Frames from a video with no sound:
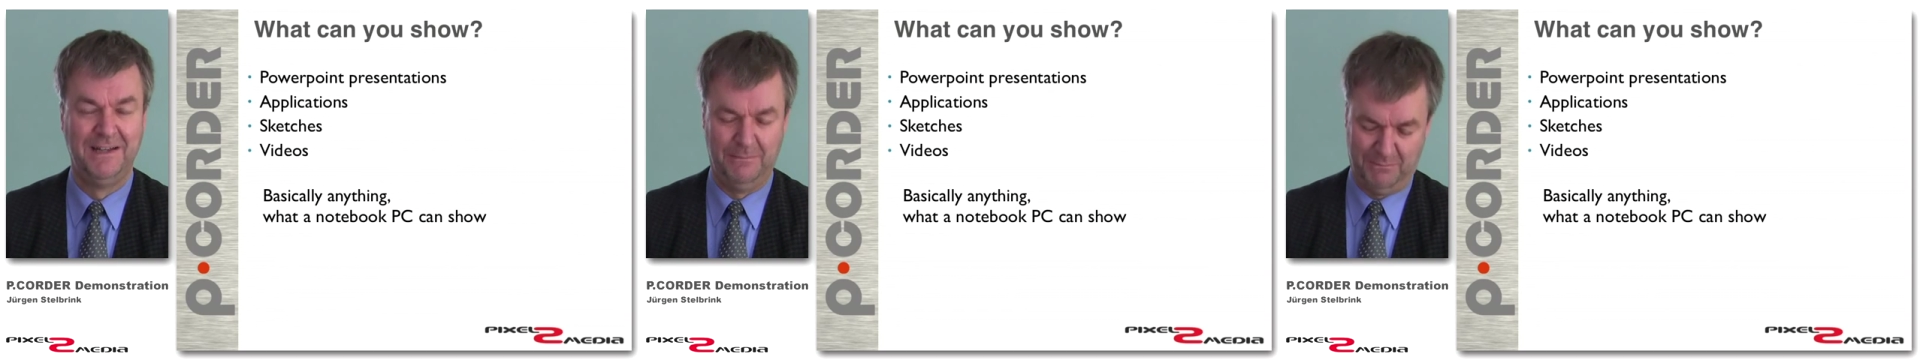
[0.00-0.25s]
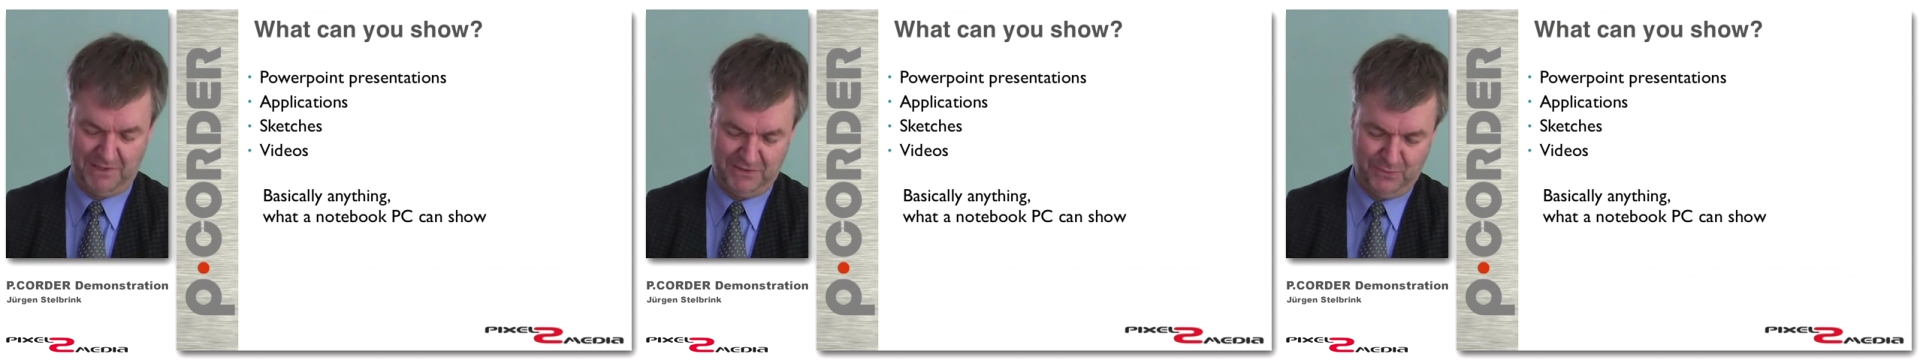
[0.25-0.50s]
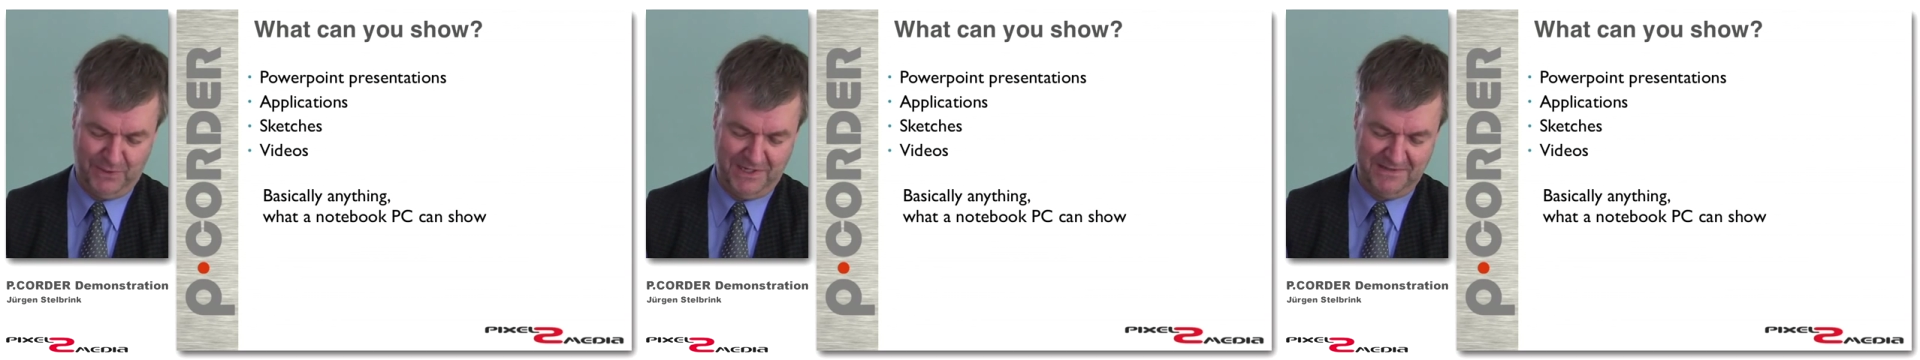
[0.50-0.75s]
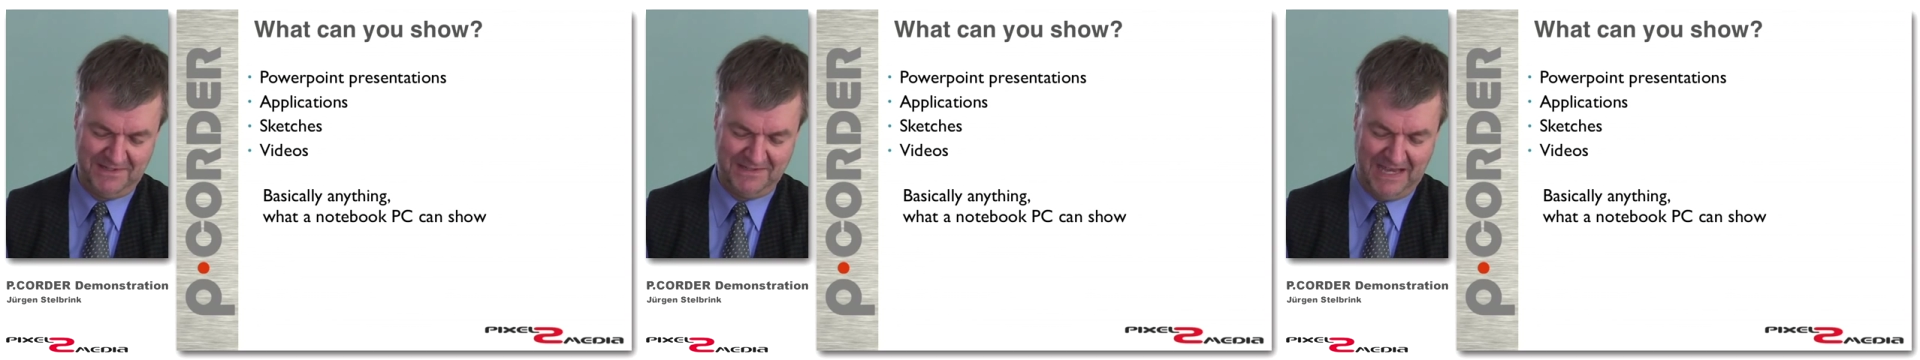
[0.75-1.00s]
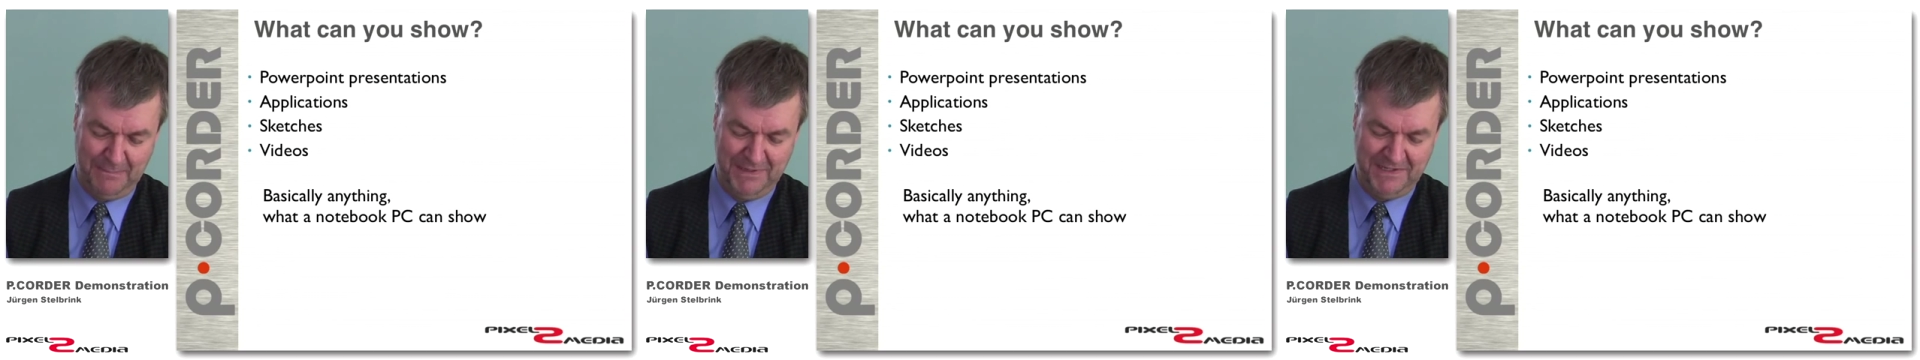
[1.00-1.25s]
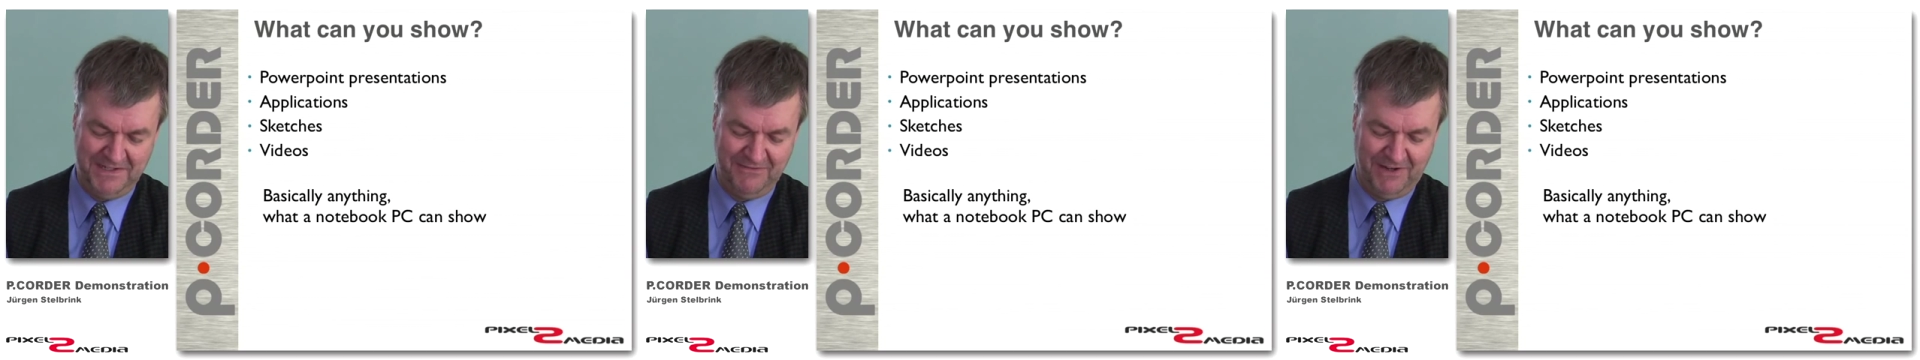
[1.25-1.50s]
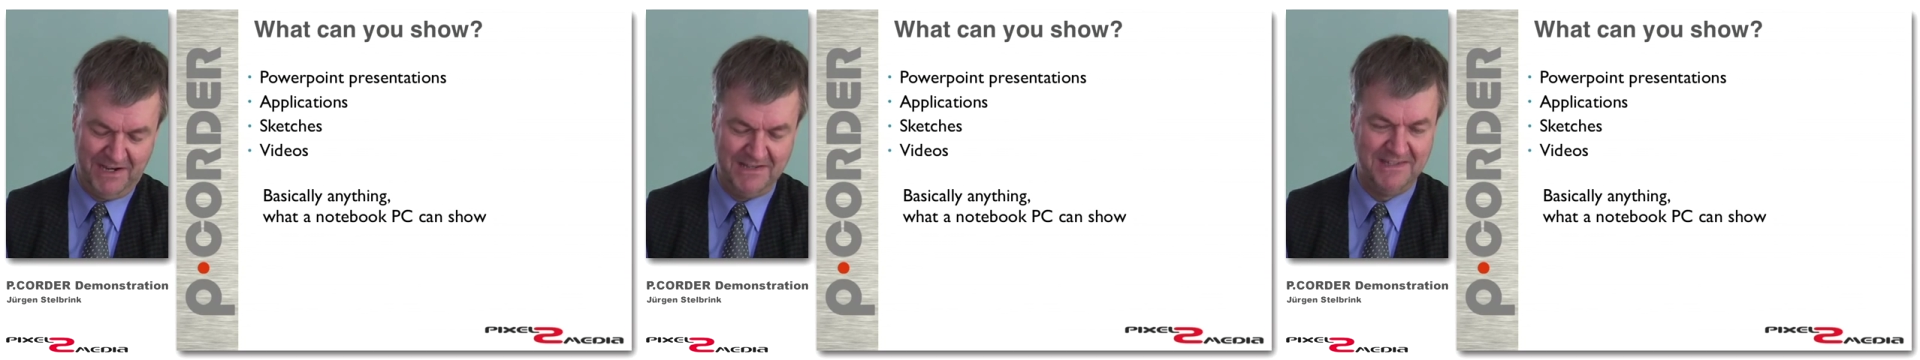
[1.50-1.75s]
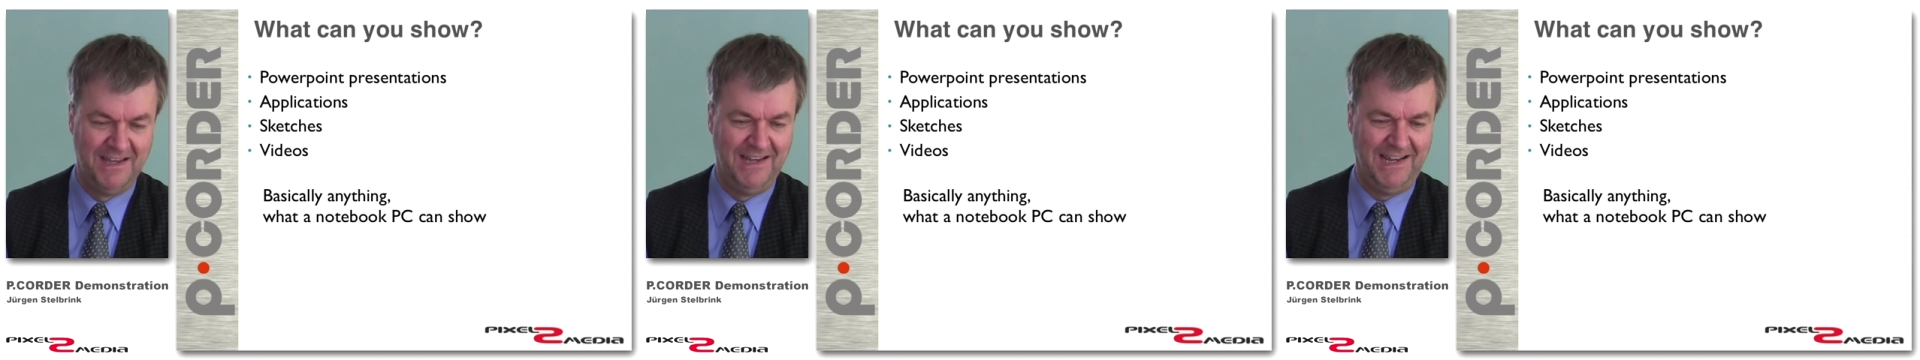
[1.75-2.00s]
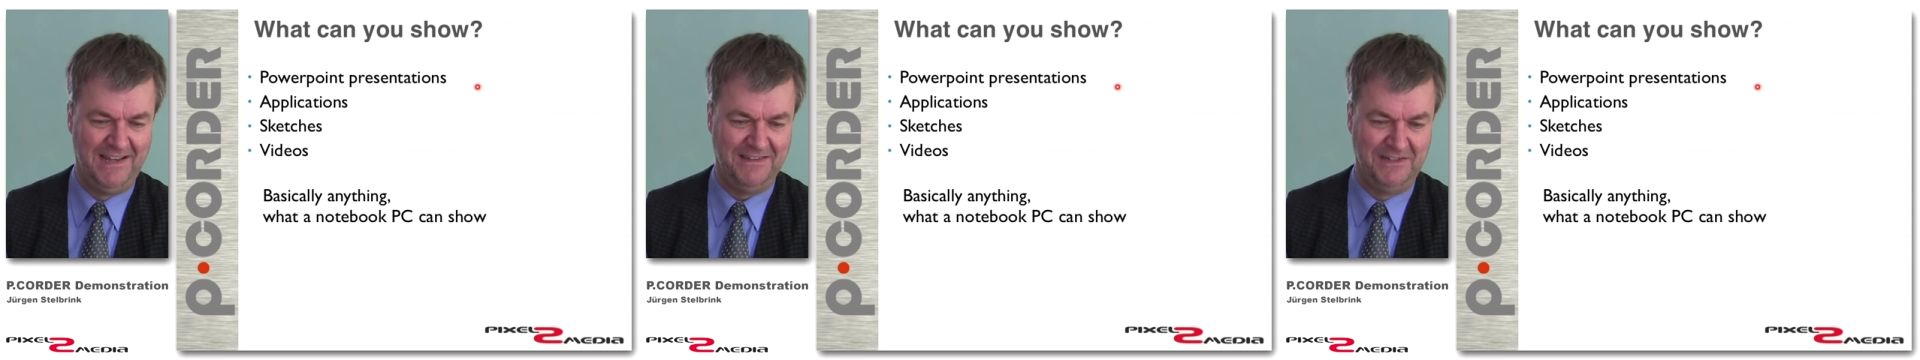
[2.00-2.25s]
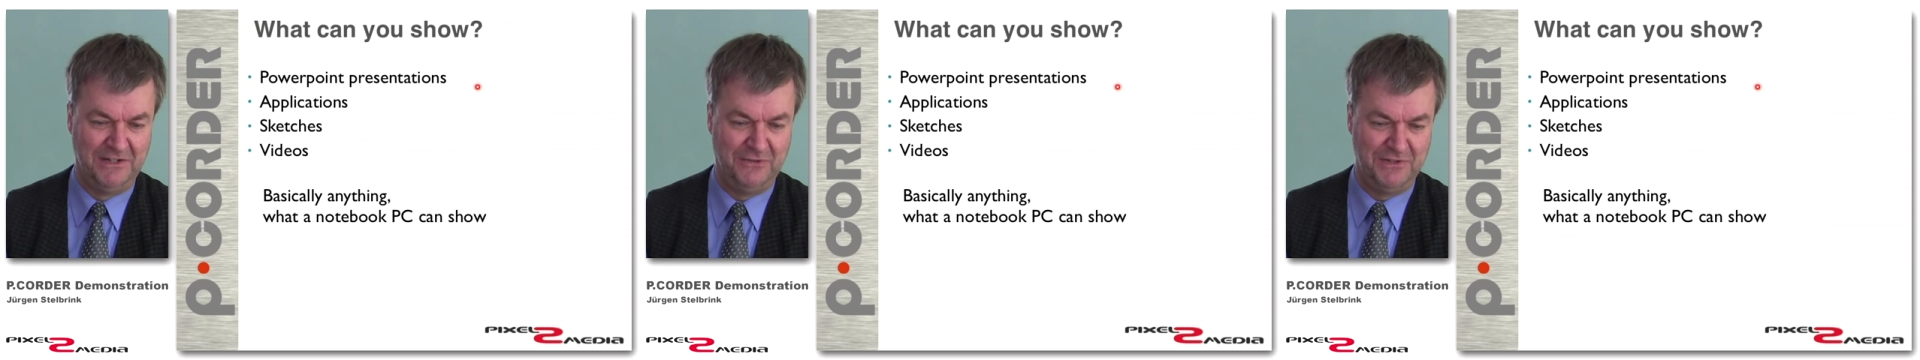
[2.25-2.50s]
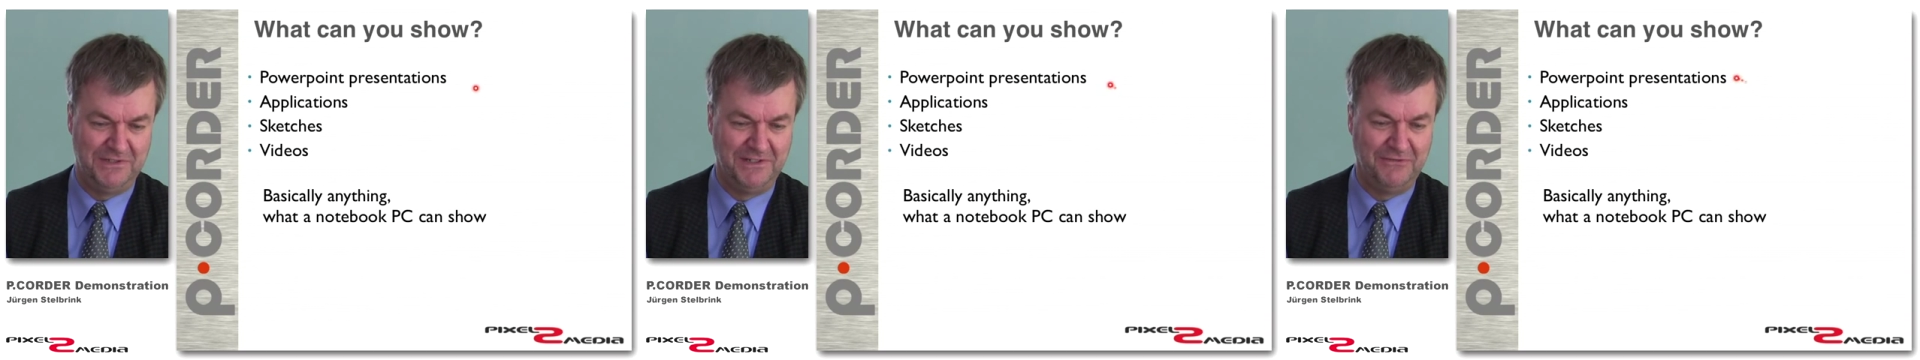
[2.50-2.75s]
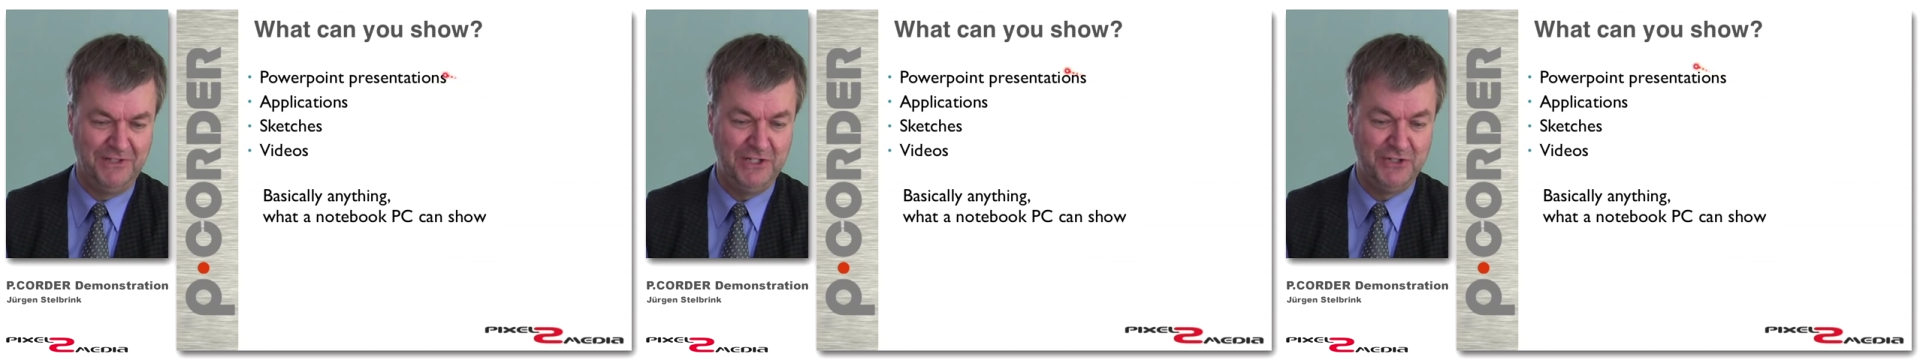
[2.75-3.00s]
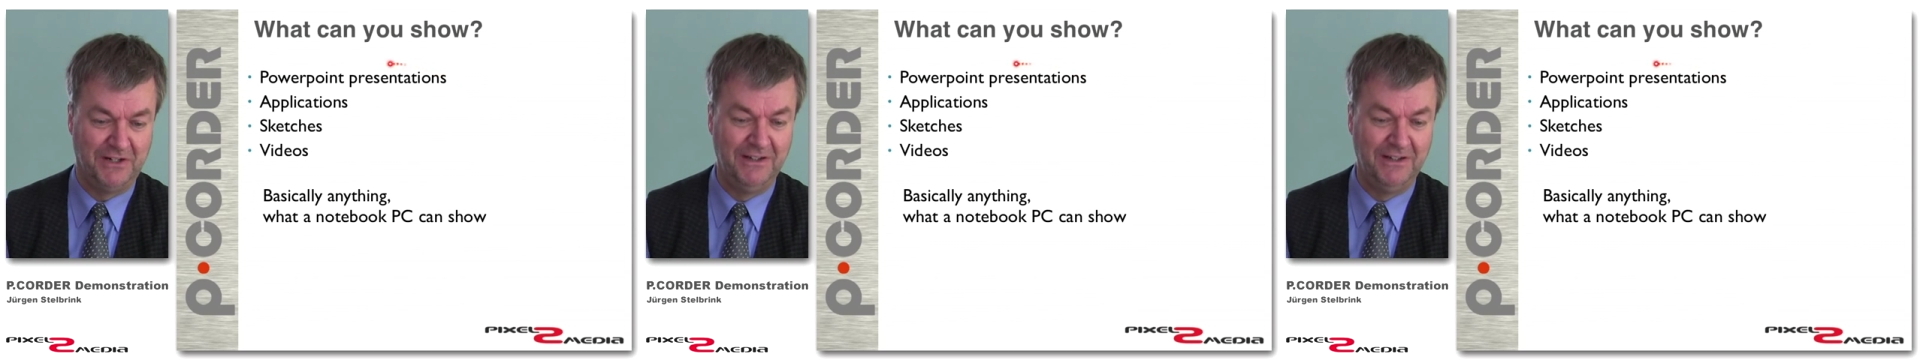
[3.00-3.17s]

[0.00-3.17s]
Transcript: By the way, this iPad device has an interesting feature